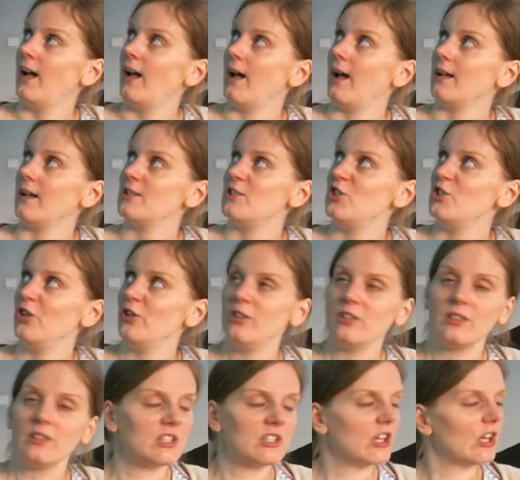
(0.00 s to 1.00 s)

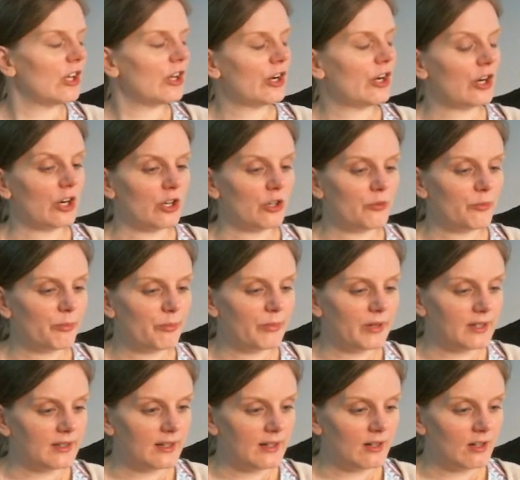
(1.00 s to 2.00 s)
students learn,
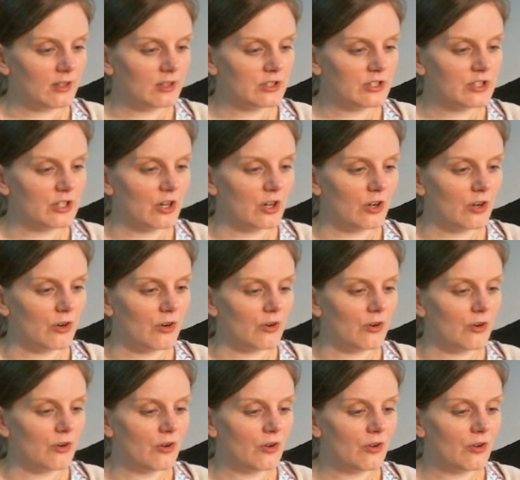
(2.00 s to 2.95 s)
but then also